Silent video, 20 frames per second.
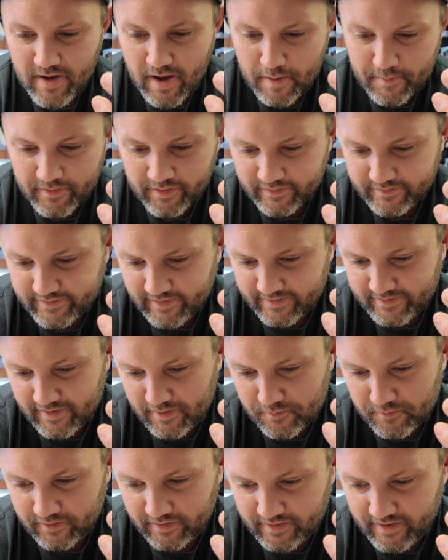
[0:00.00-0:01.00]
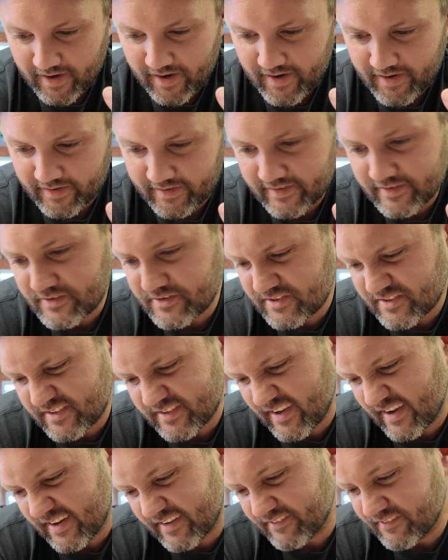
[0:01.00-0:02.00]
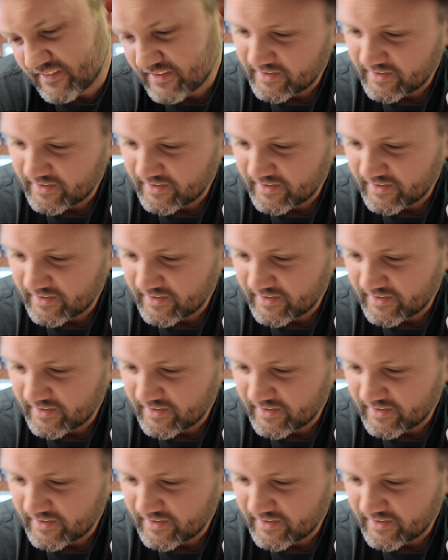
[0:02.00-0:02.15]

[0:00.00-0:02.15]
I mean, it's not that I really cared. It was just like,